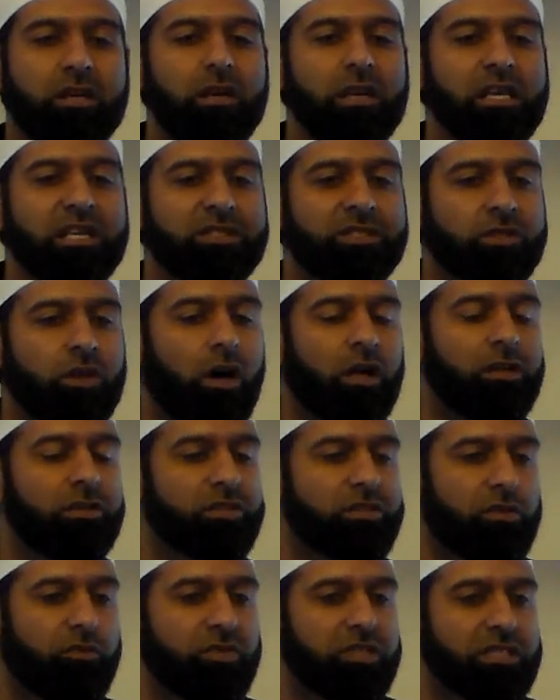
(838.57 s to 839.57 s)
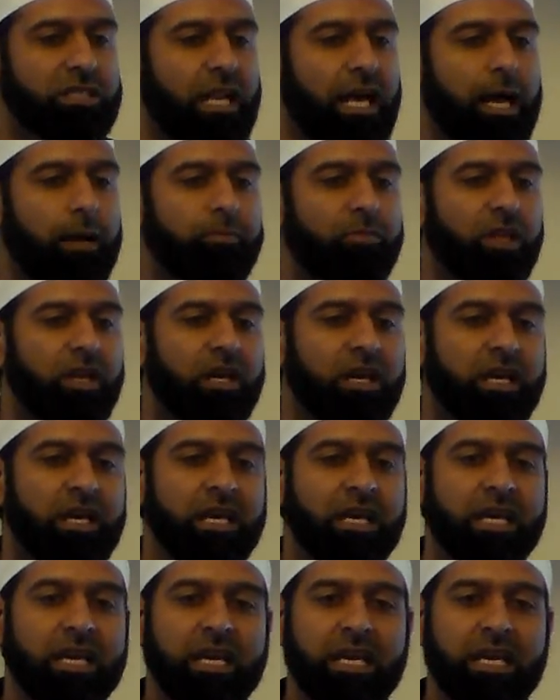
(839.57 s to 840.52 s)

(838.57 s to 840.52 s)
early scholars of Islam,